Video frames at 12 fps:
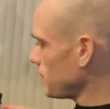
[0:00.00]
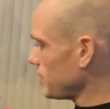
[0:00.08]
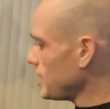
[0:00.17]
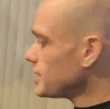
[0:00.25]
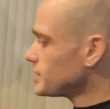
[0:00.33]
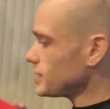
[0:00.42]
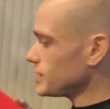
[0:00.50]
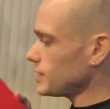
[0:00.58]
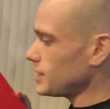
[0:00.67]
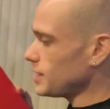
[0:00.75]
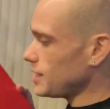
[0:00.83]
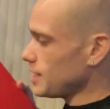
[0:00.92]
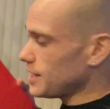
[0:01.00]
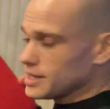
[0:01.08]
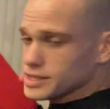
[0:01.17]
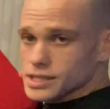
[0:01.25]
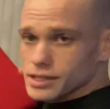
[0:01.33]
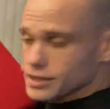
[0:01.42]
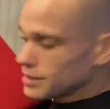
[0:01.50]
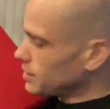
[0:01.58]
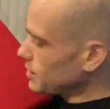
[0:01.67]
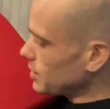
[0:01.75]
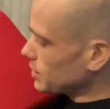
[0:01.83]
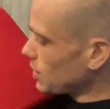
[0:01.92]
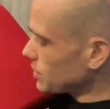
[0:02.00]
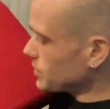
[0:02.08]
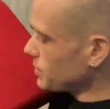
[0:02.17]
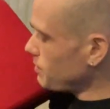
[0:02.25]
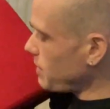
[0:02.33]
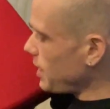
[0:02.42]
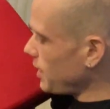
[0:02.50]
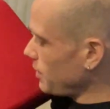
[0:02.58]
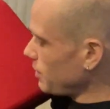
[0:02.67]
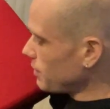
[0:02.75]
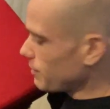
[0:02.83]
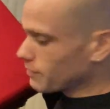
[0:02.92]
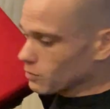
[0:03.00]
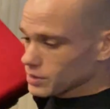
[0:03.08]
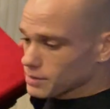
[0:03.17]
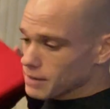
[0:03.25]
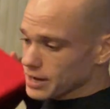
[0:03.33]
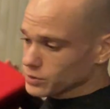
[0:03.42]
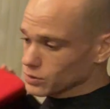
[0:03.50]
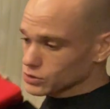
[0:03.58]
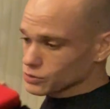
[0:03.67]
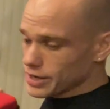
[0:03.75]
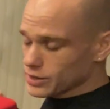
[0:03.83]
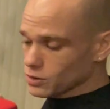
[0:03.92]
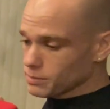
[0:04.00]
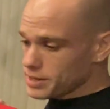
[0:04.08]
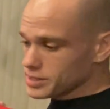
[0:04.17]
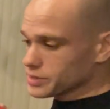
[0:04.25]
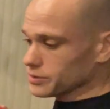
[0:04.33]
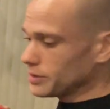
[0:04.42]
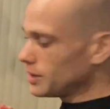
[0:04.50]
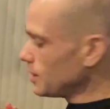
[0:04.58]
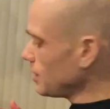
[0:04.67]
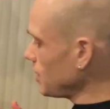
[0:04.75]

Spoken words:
this is custom made for the Micro Draco pistol.